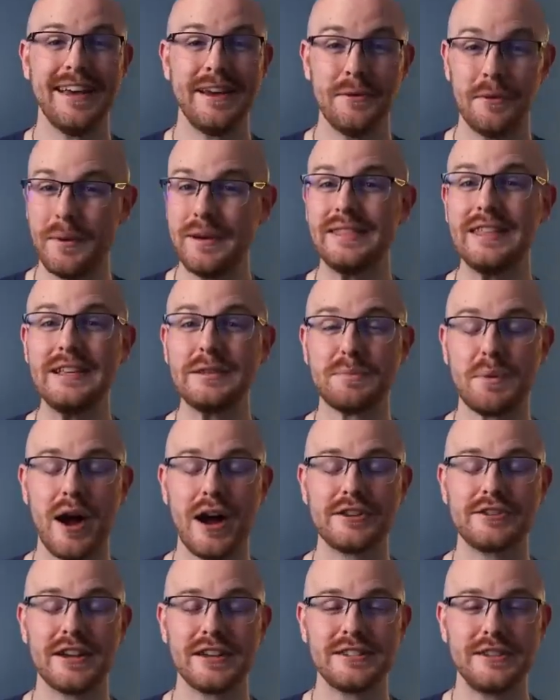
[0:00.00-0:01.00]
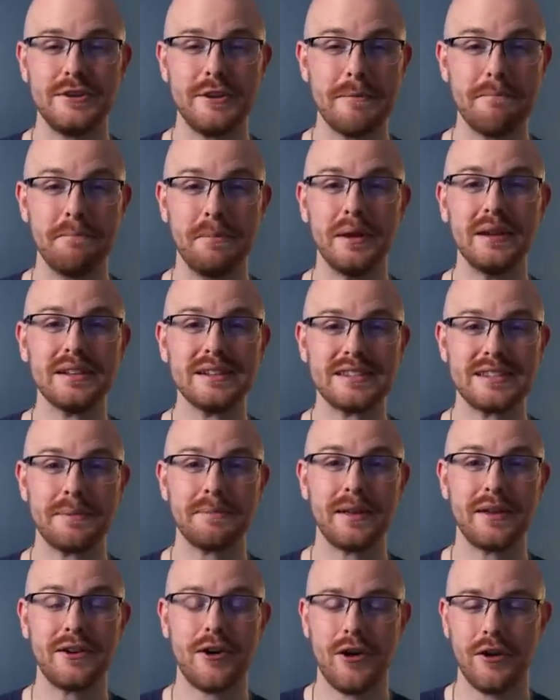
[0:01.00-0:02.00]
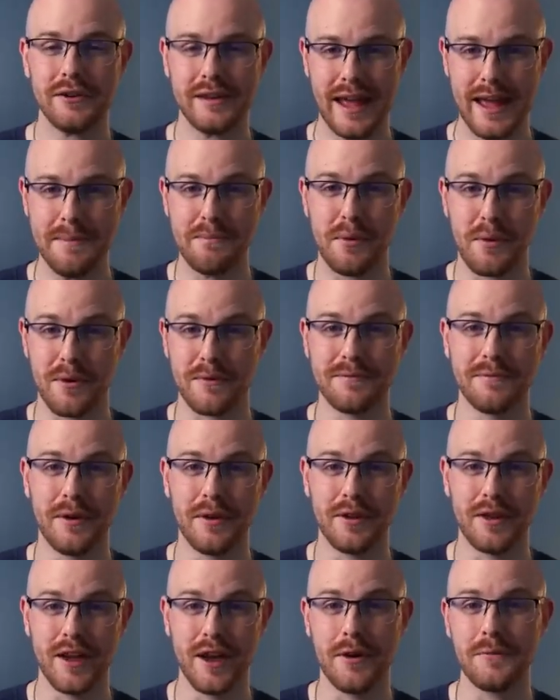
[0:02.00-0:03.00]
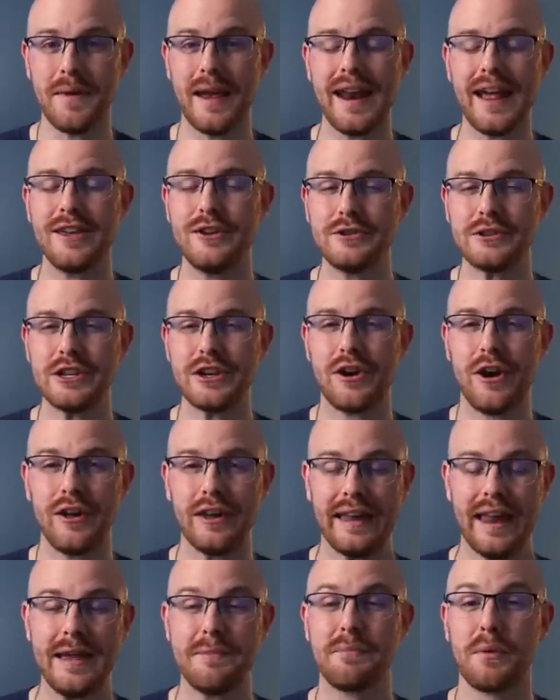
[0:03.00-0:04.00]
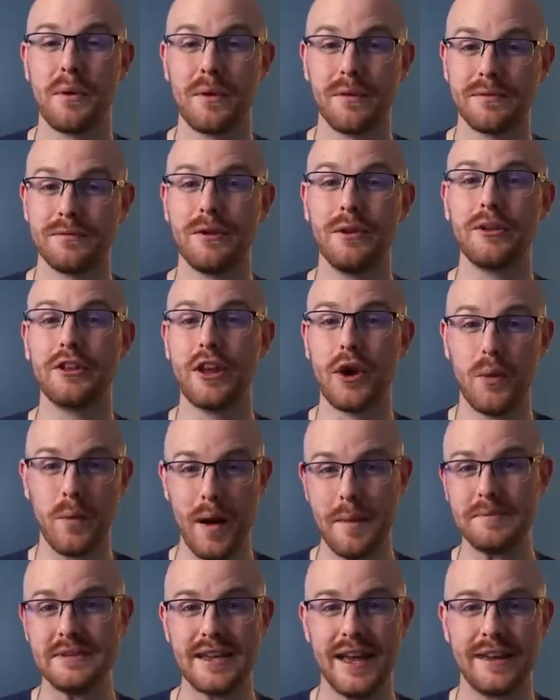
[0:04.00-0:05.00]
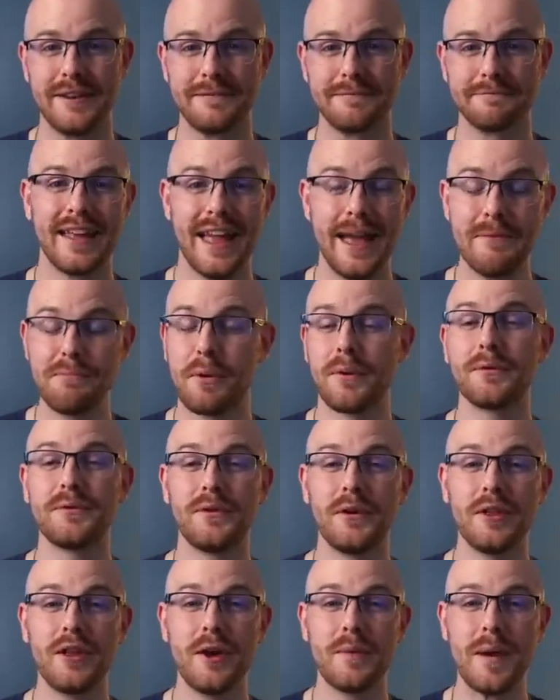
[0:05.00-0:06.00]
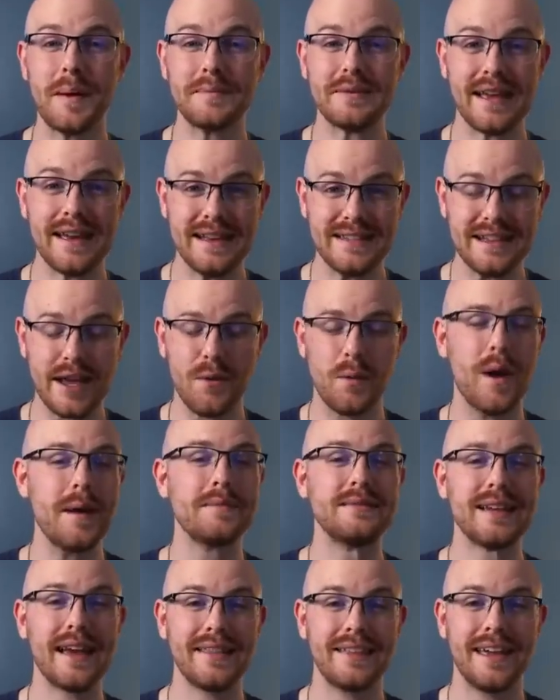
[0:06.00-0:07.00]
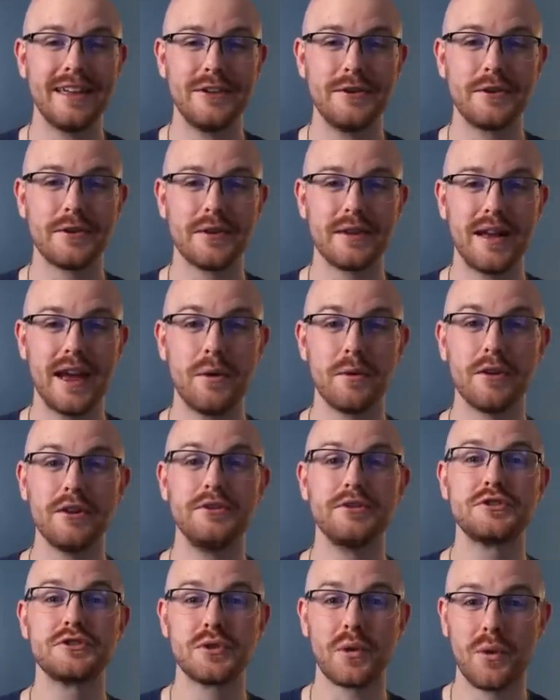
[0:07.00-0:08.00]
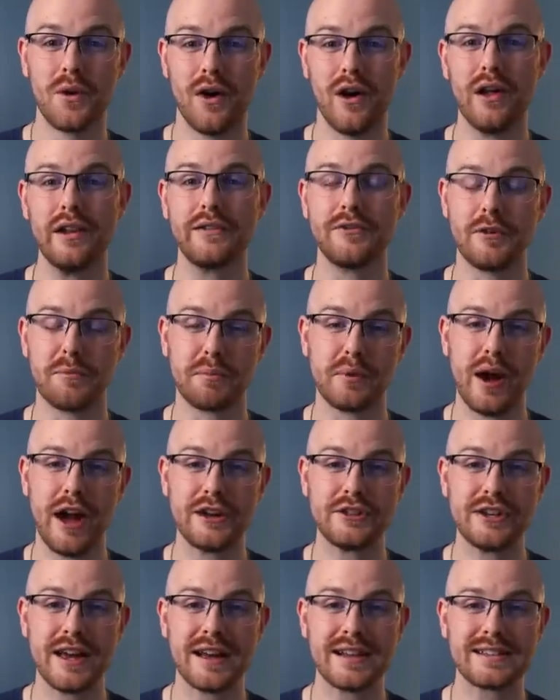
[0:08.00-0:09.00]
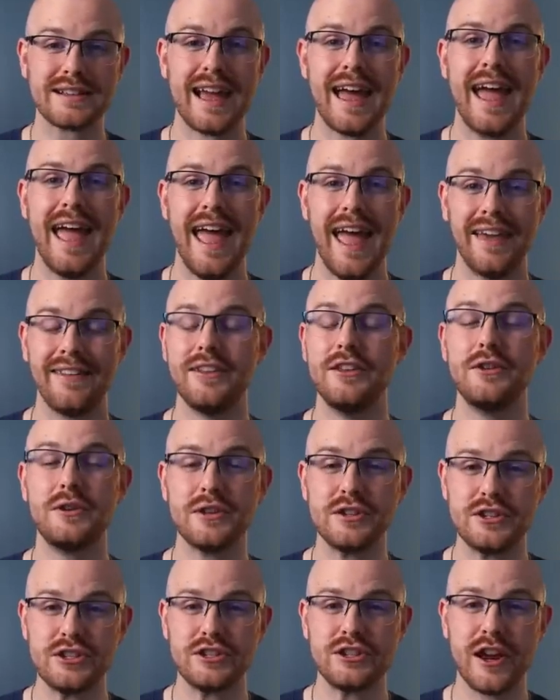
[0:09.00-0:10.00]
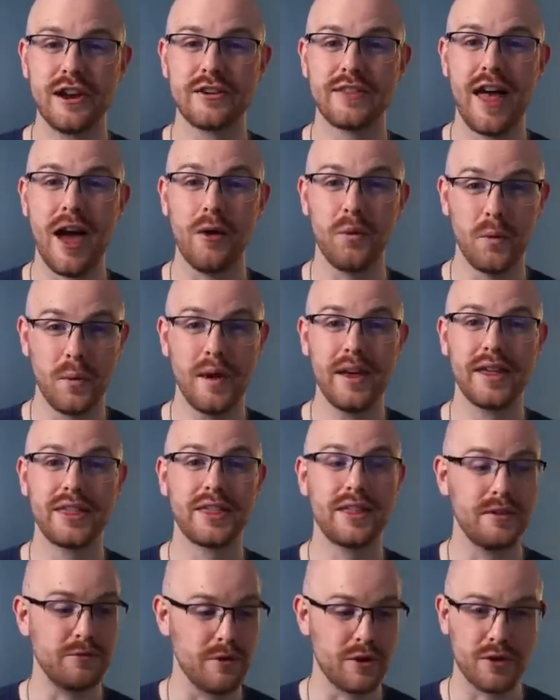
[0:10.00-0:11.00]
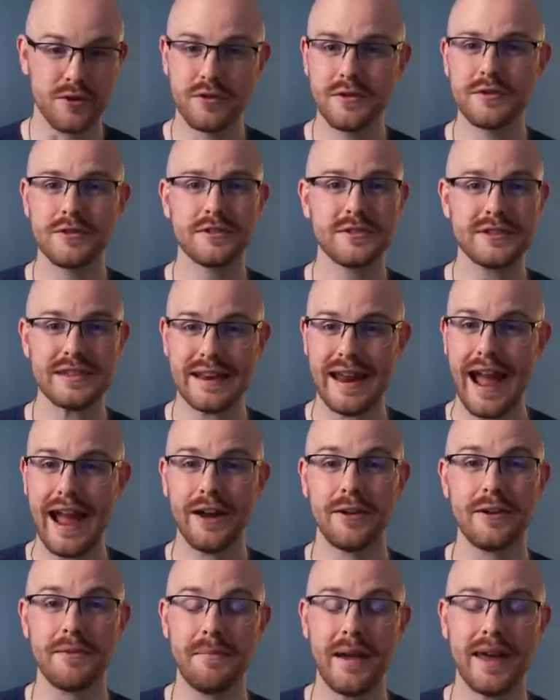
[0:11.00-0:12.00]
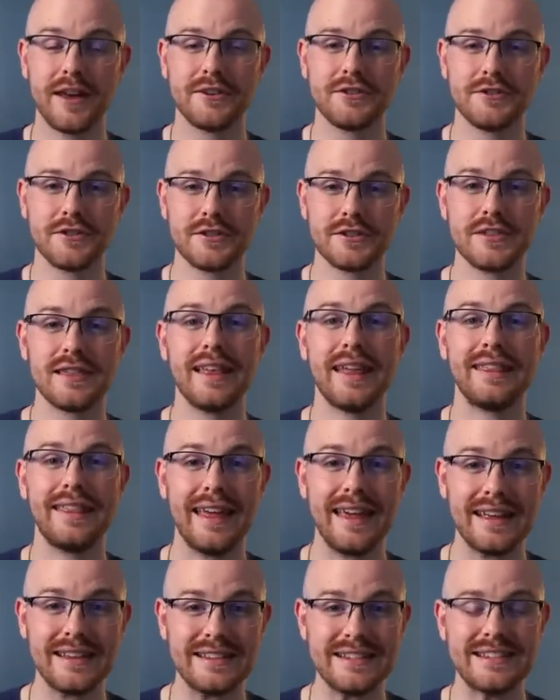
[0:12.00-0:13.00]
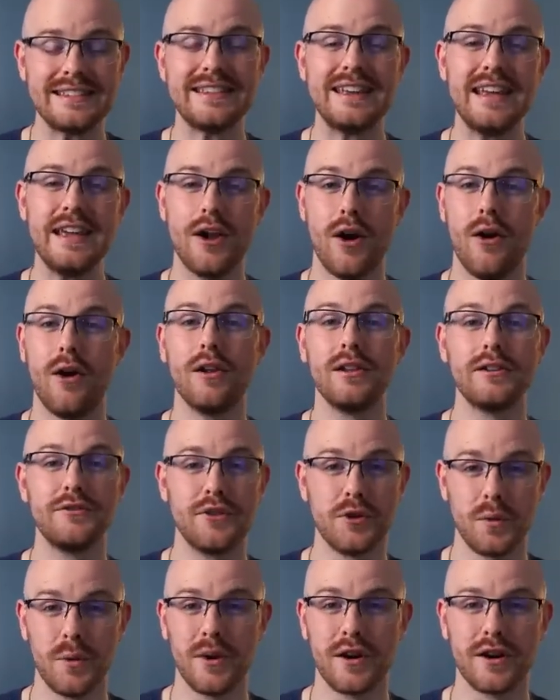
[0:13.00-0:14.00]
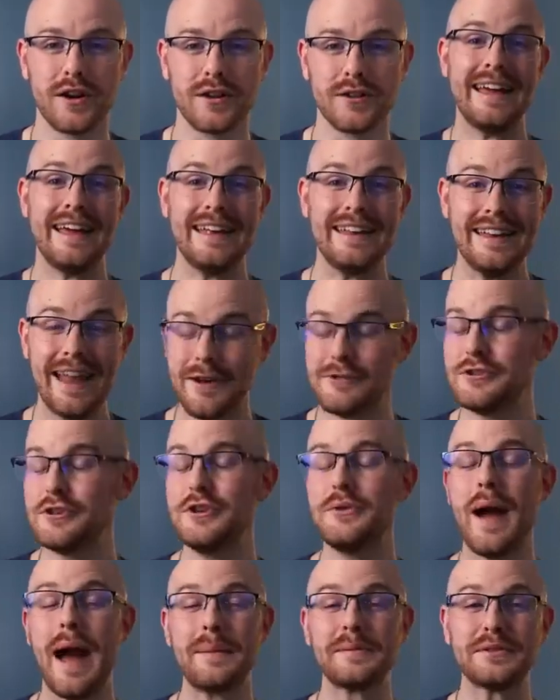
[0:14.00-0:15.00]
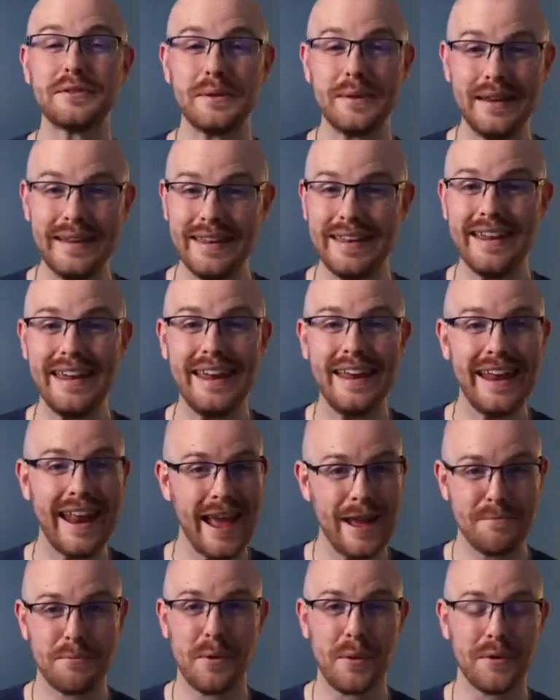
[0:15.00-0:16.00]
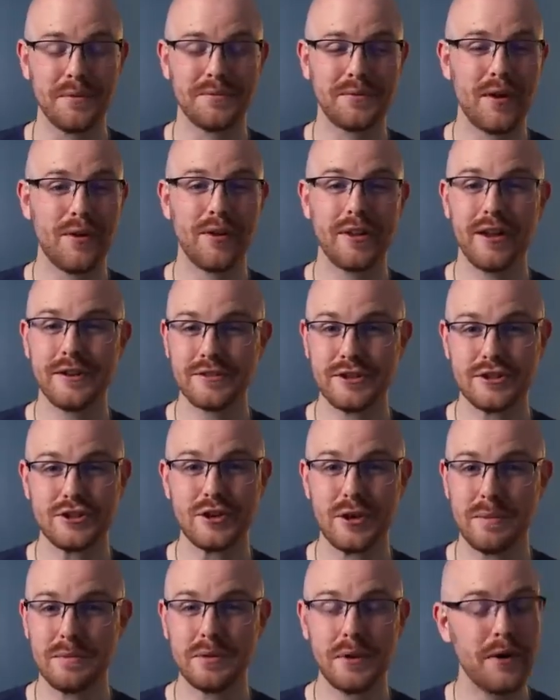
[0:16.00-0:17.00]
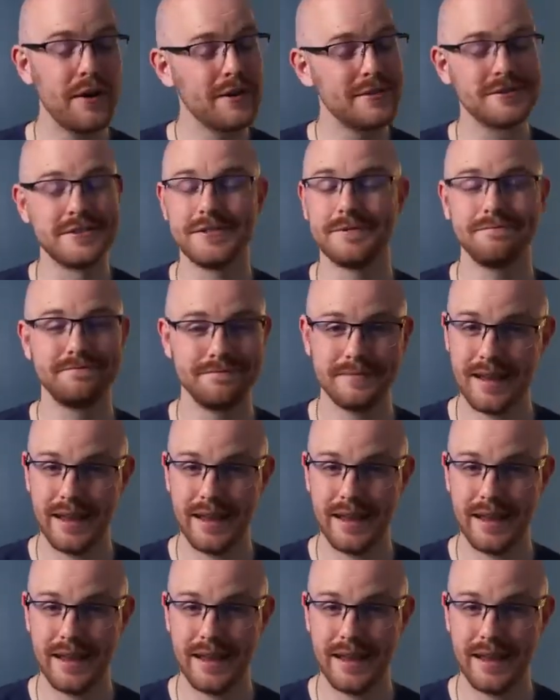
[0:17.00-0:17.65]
With these projects, you can build something called a portfolio, and I usually call it a portfolio website. A portfolio website is a website that you create where you store all of your projects, and then you can share that with recruiters and hiring managers so that they can see all of your work. Now, do you absolutely need a portfolio to show employers?